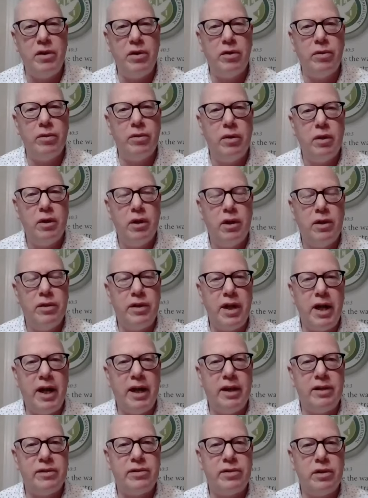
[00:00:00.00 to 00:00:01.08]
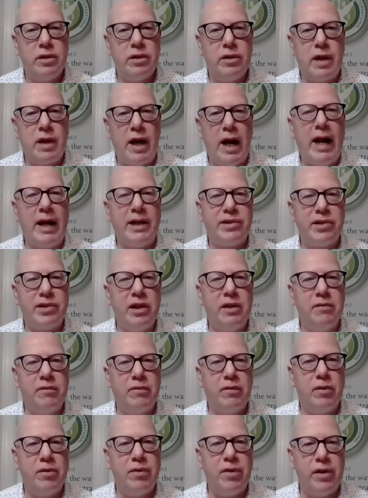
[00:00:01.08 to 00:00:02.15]
you the answer
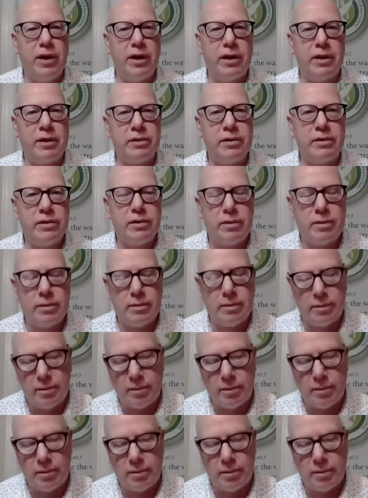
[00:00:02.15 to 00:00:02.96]
asking for things.